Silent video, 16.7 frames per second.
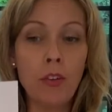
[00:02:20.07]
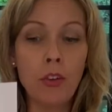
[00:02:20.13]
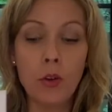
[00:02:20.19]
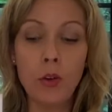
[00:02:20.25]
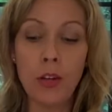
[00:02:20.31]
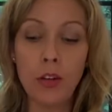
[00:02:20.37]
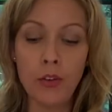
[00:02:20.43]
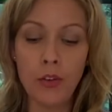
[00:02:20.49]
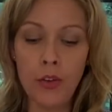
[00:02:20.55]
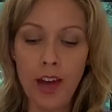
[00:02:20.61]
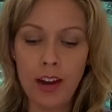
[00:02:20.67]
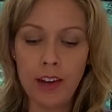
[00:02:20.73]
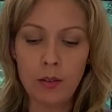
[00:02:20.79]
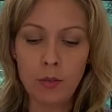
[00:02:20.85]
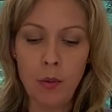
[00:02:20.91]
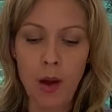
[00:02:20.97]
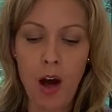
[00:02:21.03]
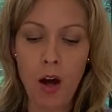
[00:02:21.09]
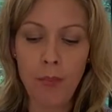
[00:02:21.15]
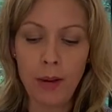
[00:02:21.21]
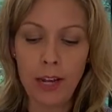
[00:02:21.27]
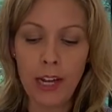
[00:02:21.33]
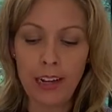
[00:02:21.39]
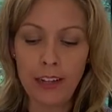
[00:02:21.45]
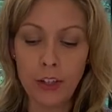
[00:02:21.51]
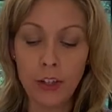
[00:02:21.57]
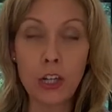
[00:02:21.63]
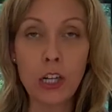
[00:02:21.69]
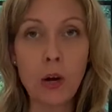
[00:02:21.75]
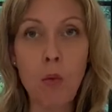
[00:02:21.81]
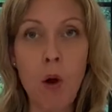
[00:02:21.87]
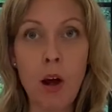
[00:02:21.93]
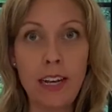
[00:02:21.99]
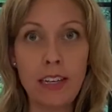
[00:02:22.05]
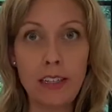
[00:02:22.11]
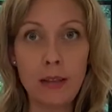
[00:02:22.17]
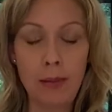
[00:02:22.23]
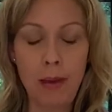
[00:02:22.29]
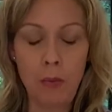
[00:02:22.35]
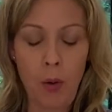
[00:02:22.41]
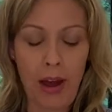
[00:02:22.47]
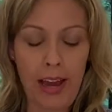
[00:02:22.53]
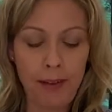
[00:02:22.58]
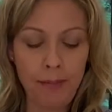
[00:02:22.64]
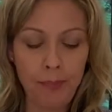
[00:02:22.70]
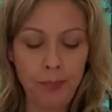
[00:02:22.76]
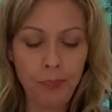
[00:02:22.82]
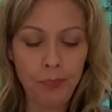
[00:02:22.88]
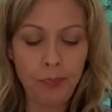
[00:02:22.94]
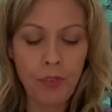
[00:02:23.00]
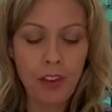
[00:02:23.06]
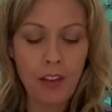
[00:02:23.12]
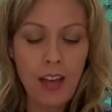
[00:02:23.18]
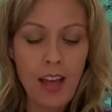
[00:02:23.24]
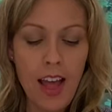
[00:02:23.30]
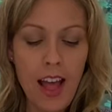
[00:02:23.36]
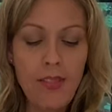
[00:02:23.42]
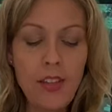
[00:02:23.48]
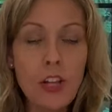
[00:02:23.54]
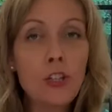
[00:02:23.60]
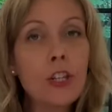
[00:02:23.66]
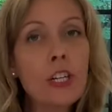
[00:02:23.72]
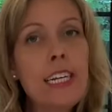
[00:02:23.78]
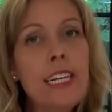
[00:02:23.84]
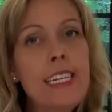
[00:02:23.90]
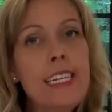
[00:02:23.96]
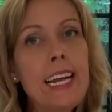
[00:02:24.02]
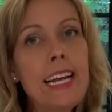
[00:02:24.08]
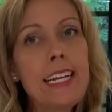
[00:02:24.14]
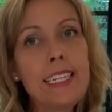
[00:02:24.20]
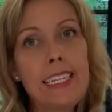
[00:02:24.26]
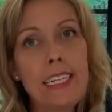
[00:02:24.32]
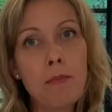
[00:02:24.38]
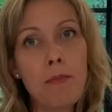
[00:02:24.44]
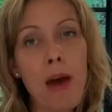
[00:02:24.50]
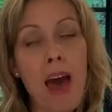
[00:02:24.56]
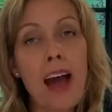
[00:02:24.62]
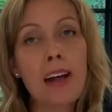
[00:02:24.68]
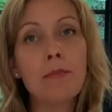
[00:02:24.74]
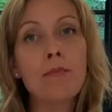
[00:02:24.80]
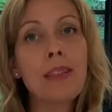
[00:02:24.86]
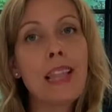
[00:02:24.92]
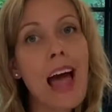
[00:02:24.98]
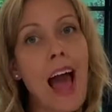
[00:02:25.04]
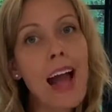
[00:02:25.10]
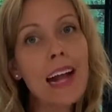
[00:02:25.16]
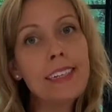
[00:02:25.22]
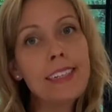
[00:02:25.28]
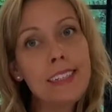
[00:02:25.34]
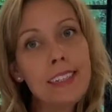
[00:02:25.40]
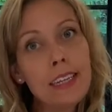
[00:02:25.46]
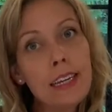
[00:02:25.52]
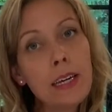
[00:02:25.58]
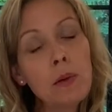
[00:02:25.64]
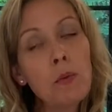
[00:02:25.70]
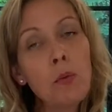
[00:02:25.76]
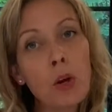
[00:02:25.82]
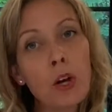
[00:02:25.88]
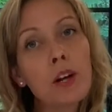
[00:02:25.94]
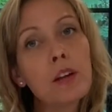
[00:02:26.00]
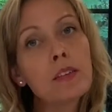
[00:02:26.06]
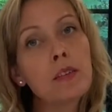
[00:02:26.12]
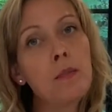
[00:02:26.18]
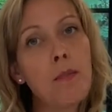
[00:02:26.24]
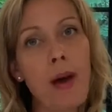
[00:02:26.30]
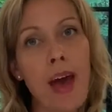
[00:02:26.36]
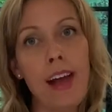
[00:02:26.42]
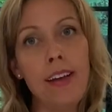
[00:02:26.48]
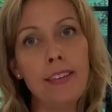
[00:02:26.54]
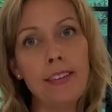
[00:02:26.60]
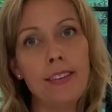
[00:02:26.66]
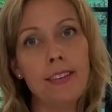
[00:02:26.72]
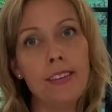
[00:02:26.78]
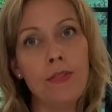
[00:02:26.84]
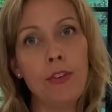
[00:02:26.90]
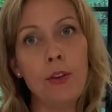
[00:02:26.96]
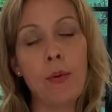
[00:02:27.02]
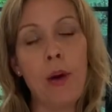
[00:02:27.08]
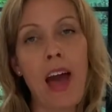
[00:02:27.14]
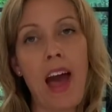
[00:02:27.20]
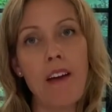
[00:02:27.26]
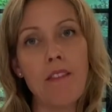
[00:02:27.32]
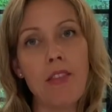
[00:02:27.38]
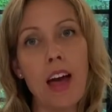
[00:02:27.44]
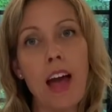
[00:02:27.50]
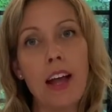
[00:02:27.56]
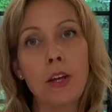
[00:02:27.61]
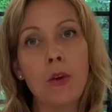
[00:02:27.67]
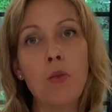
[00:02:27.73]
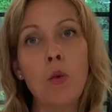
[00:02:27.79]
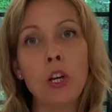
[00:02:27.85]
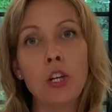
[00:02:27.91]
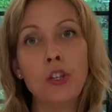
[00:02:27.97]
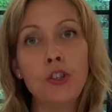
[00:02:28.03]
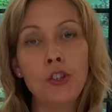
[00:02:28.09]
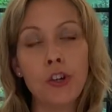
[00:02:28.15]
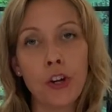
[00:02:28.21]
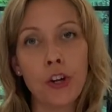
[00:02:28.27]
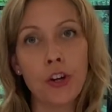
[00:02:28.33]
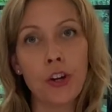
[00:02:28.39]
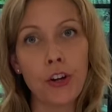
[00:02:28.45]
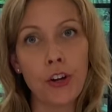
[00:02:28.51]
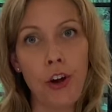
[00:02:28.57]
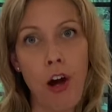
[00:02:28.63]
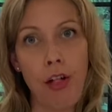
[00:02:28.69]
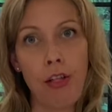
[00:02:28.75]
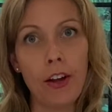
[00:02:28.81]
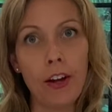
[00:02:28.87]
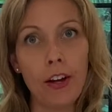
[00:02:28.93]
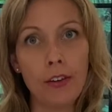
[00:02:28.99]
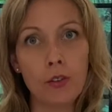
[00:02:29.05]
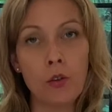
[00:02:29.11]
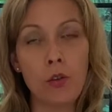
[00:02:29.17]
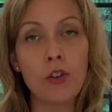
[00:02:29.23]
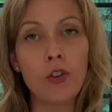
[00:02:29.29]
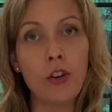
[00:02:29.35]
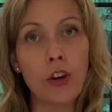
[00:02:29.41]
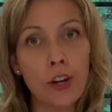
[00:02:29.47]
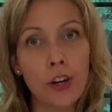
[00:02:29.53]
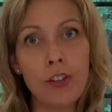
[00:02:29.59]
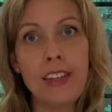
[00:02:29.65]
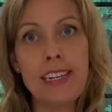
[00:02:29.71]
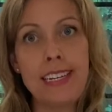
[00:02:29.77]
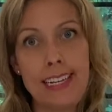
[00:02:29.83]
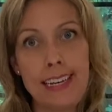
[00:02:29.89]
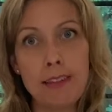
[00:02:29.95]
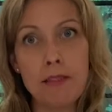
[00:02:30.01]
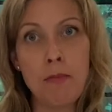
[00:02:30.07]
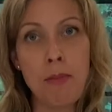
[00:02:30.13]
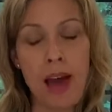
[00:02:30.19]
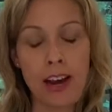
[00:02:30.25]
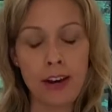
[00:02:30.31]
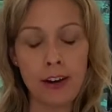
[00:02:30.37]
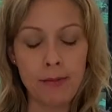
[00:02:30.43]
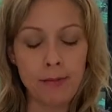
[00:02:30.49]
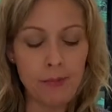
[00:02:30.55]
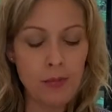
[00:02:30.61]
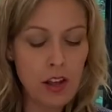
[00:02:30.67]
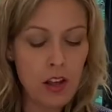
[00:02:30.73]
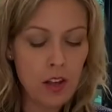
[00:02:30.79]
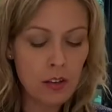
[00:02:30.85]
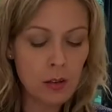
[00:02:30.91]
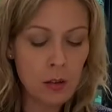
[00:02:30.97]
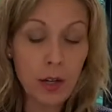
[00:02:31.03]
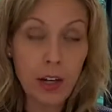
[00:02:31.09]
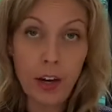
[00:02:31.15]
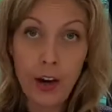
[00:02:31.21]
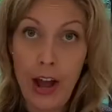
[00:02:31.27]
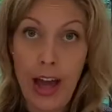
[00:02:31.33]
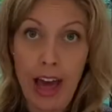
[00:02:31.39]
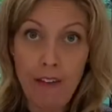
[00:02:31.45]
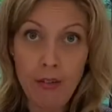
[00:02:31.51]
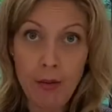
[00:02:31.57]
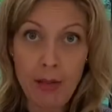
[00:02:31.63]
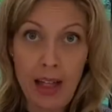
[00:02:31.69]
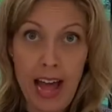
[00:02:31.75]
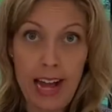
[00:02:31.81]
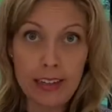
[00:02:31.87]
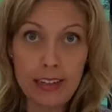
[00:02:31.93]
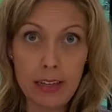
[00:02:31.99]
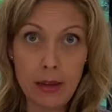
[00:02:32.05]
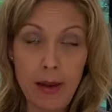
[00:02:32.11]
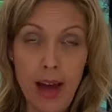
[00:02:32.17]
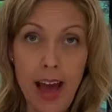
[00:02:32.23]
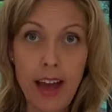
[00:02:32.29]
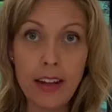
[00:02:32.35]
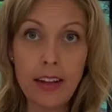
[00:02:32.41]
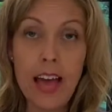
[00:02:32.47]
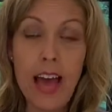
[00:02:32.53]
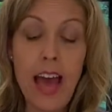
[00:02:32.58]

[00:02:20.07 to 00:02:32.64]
You can do that as well, but you're going to want it to be white. Then you're going to take a tea bag. Black tea works best. If you have that, you want a darker color. So the darker the tea, the better. So here I have a black tea bag.